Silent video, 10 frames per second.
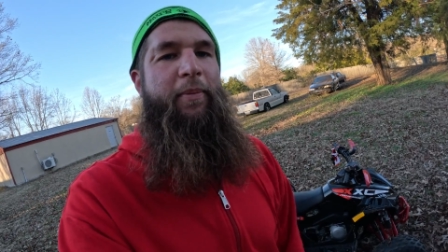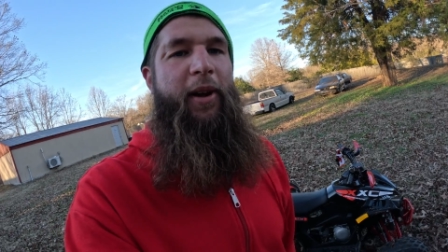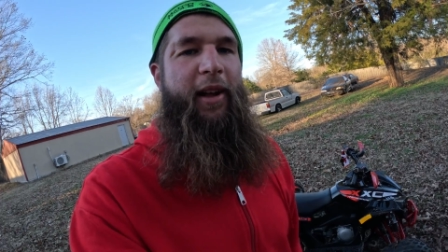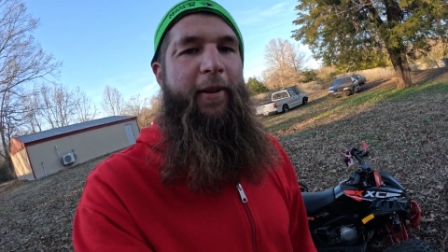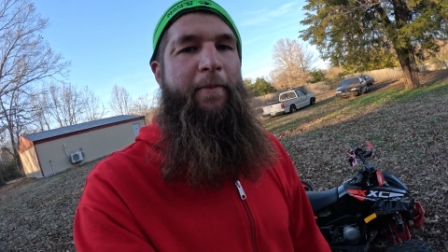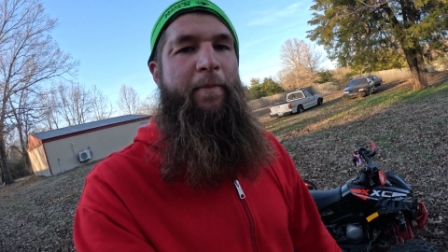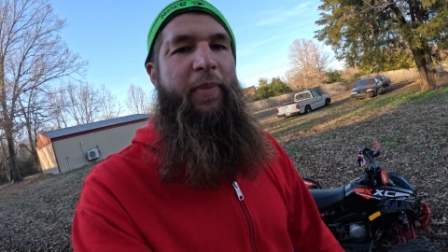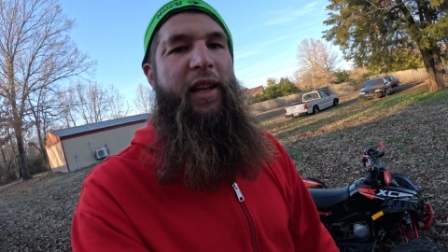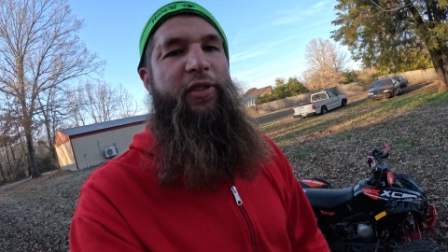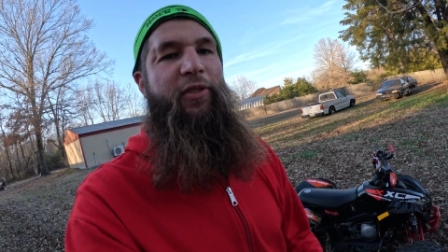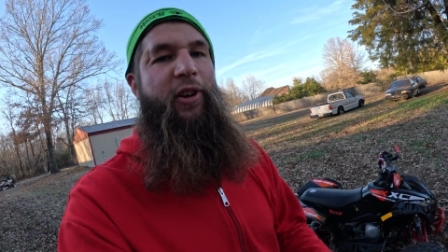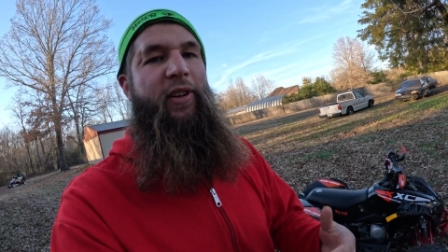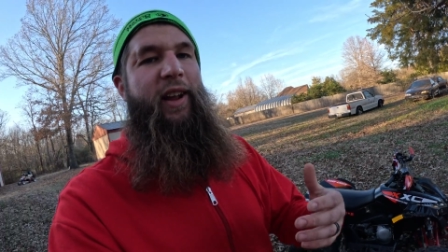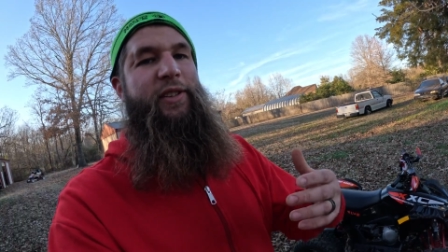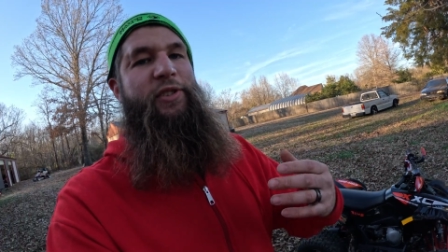But as
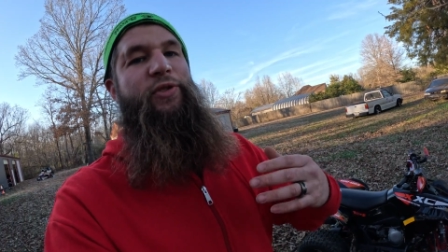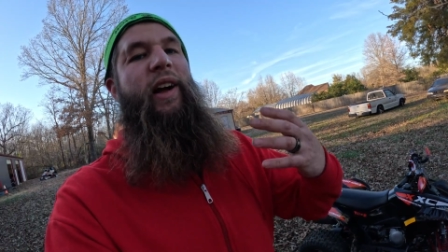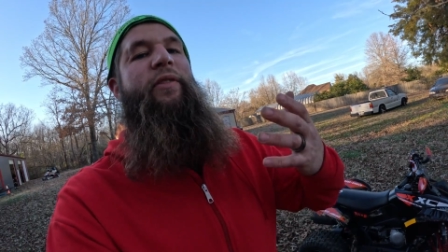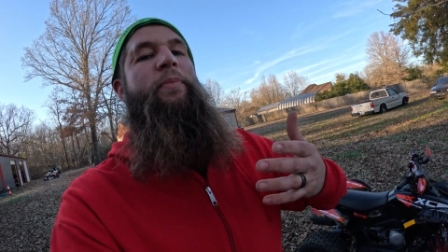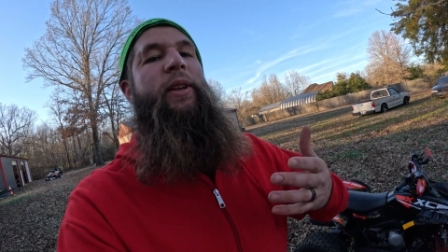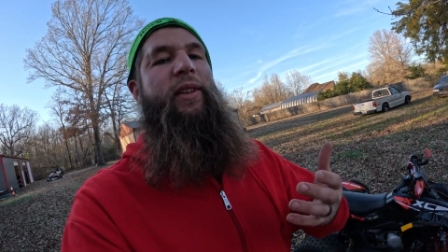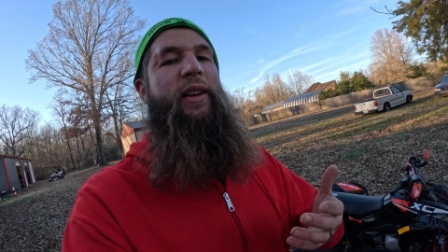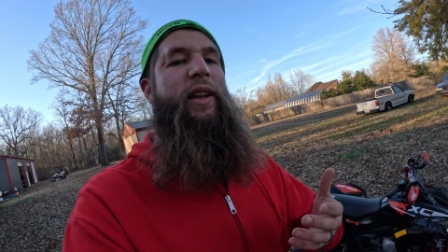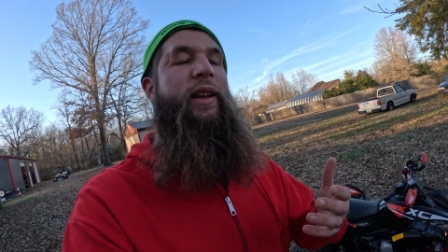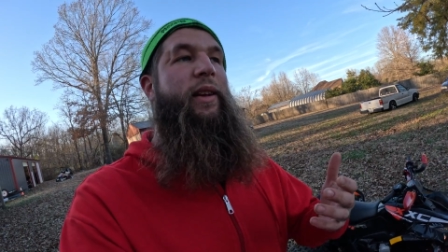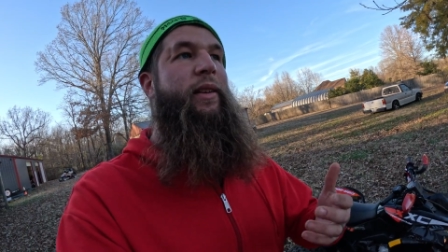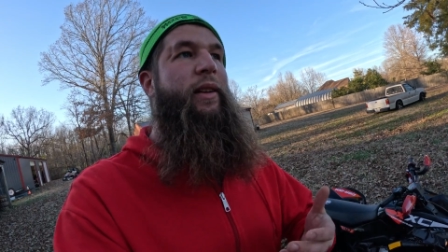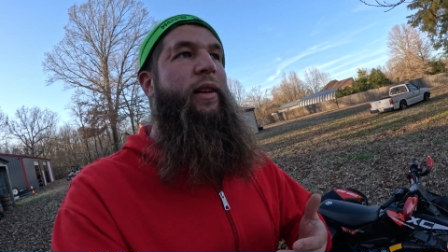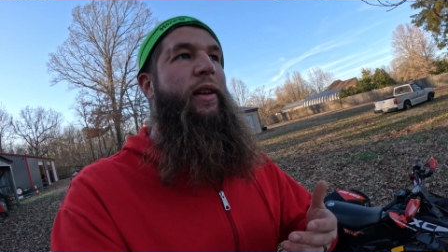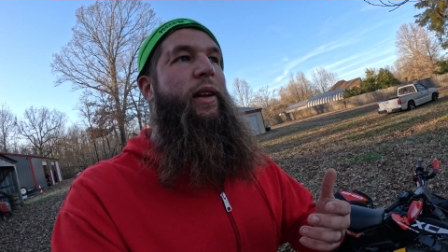far as drivability
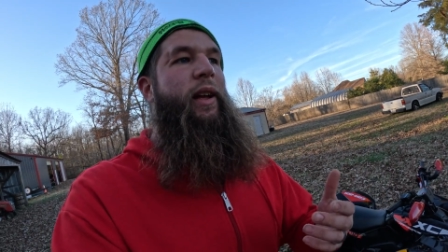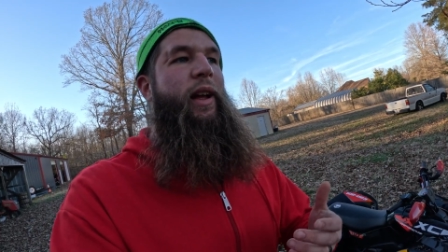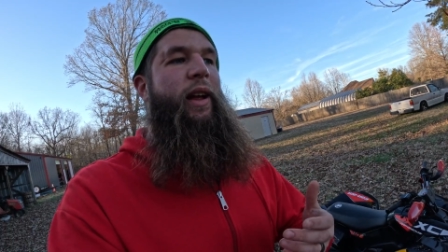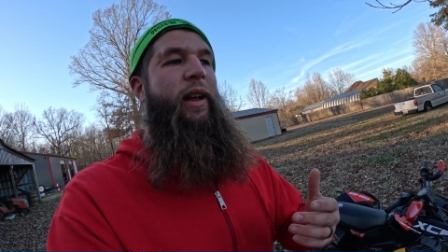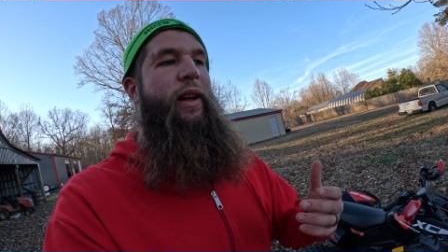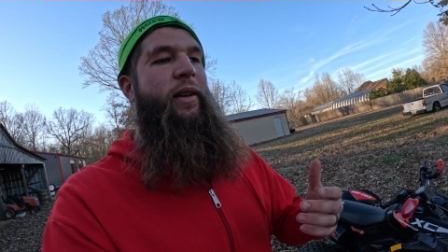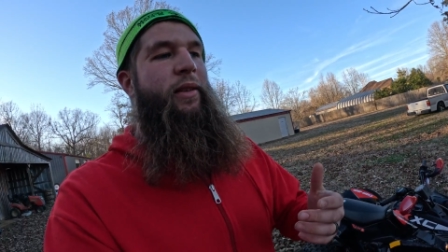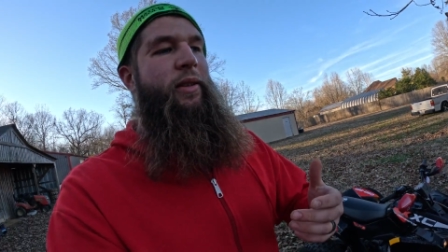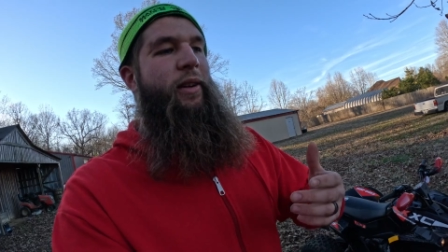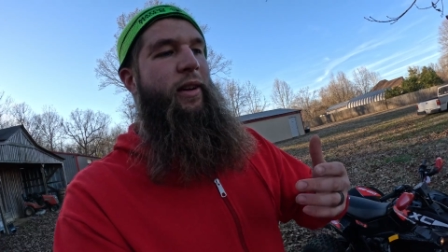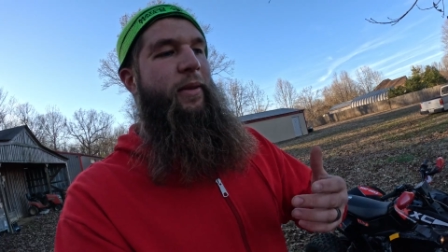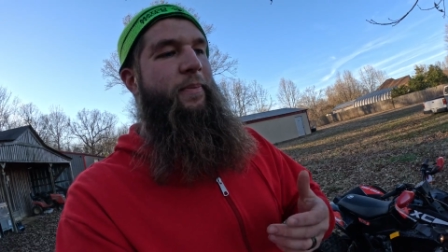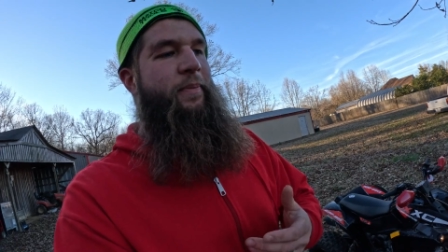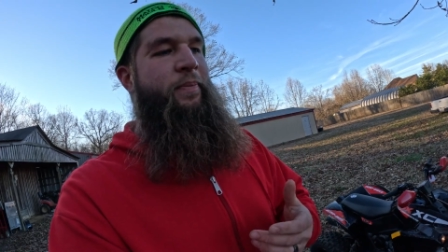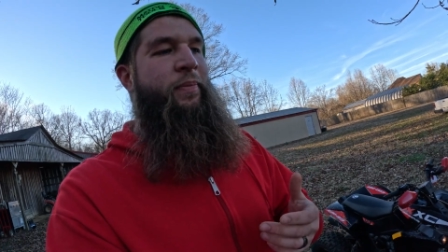and um,
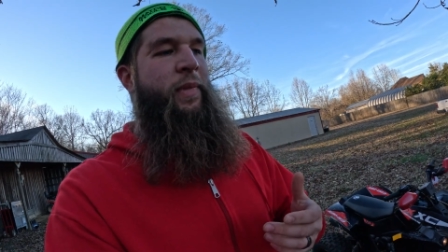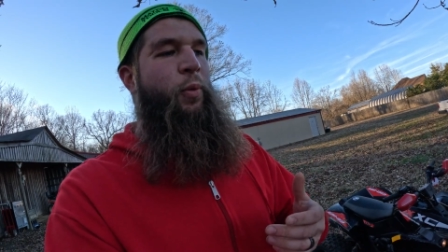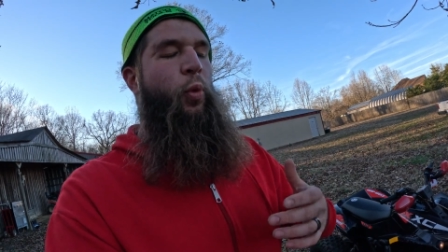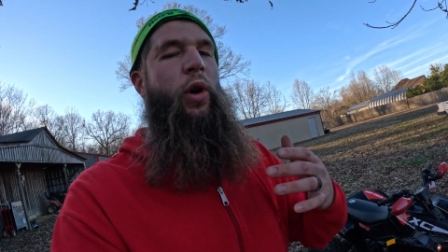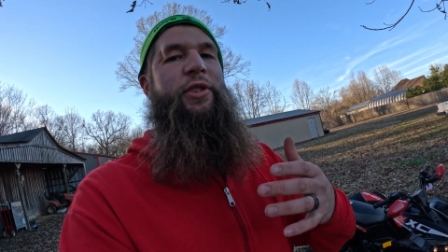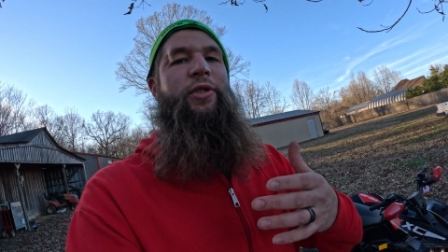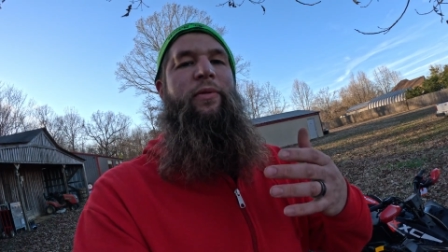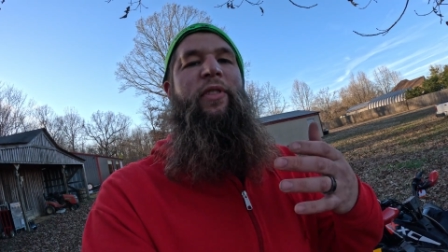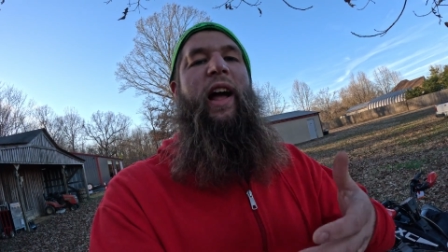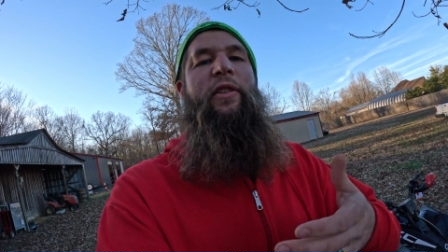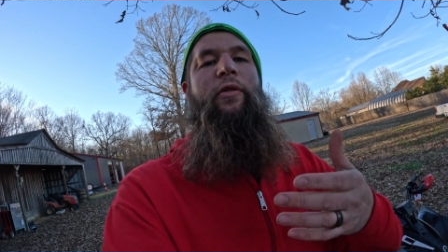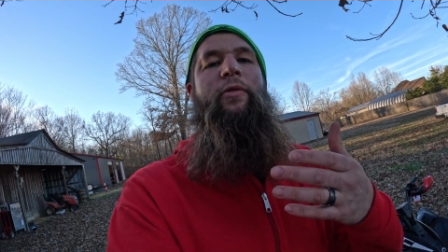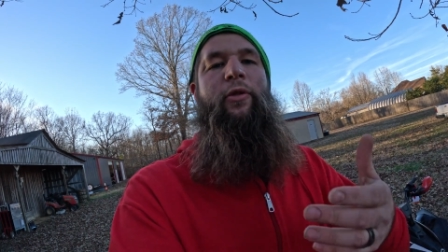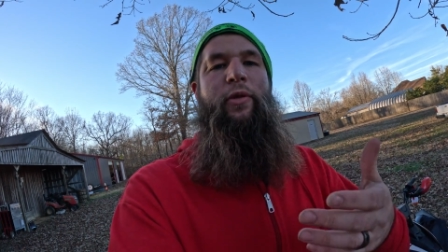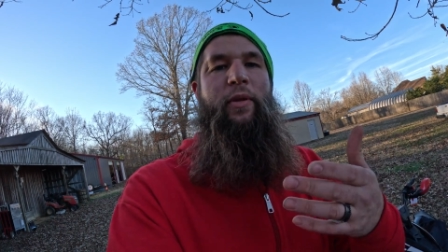what's your value
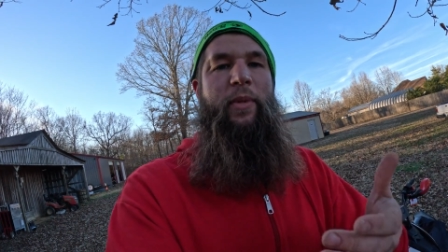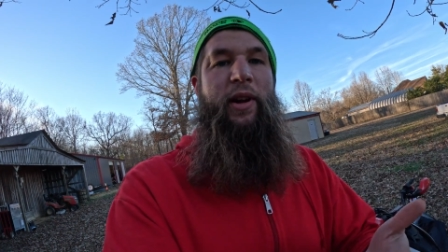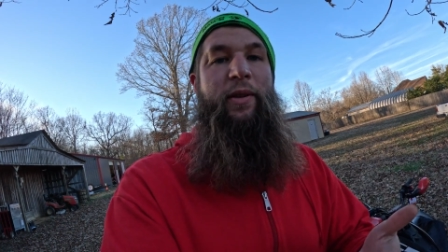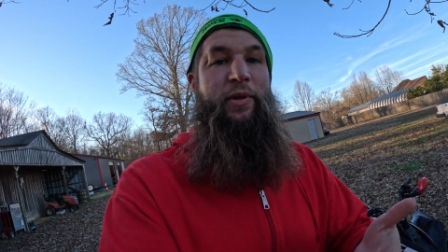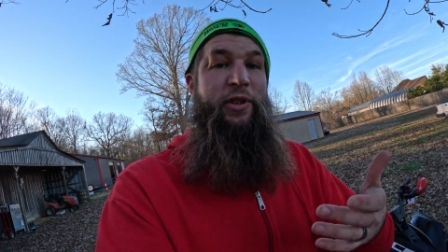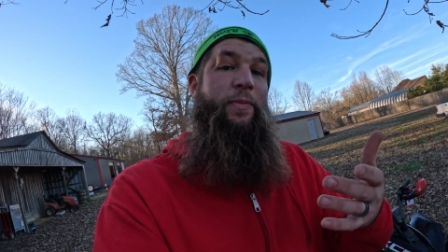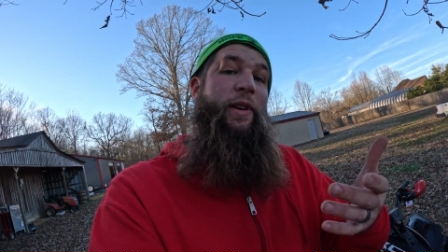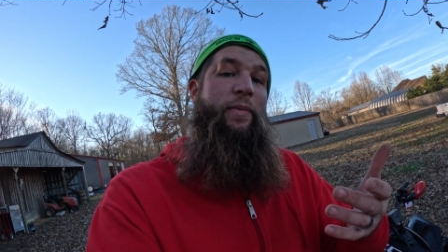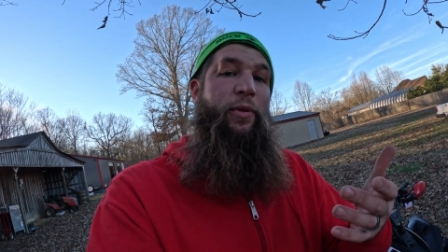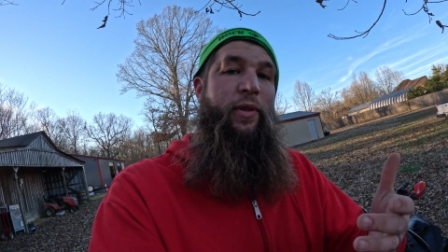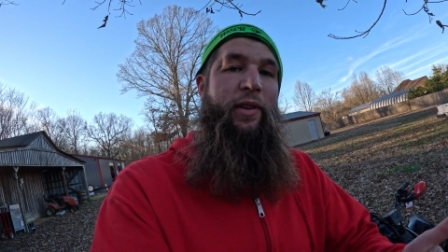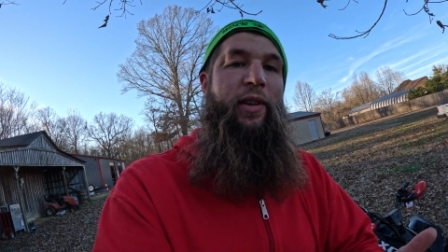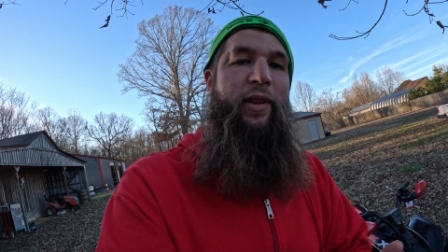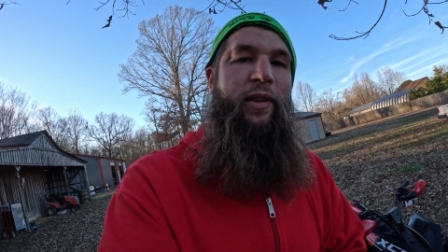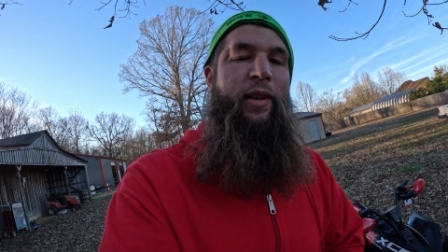for your money, which is pretty important
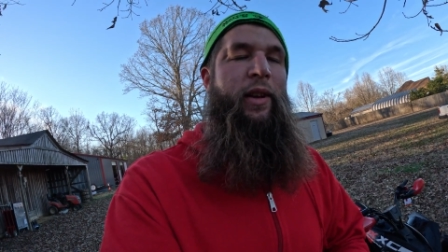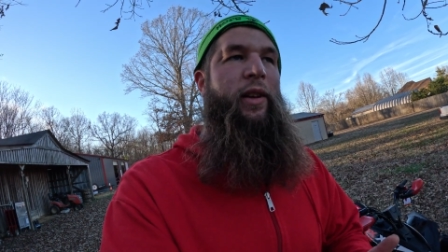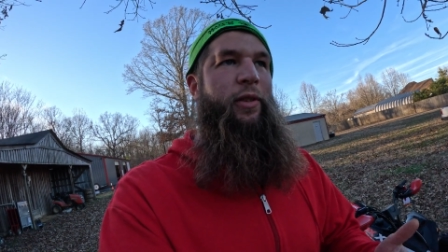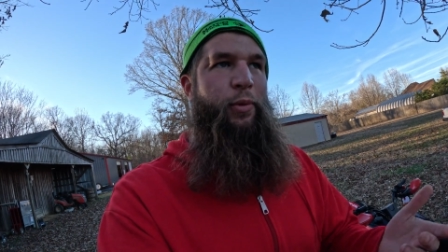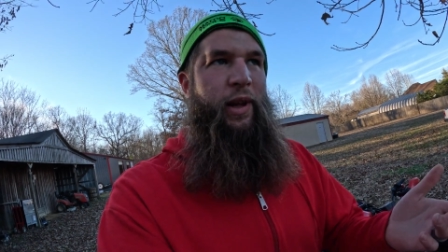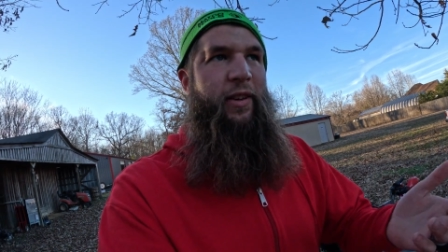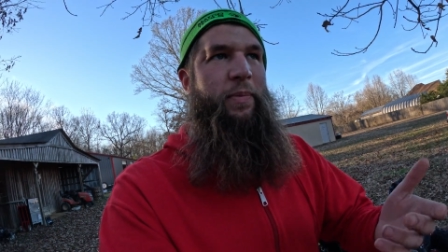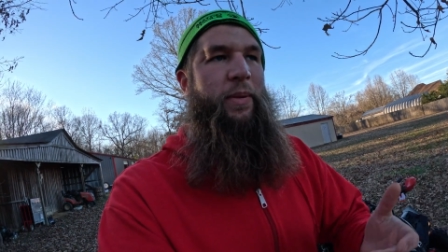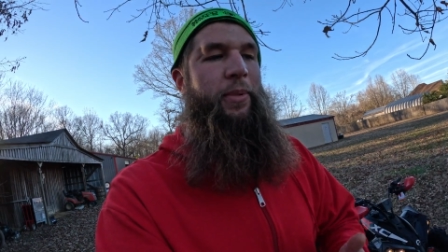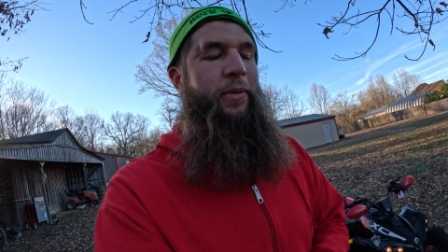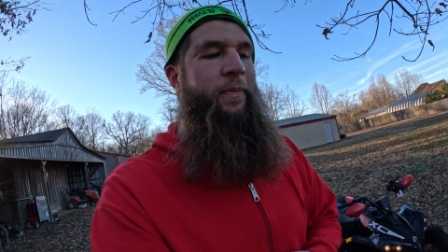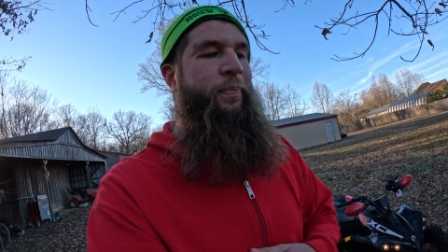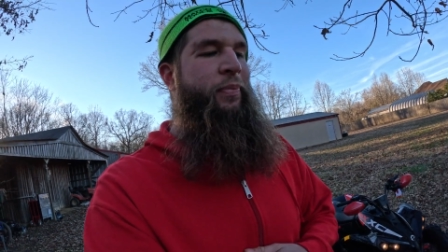to a lot of people,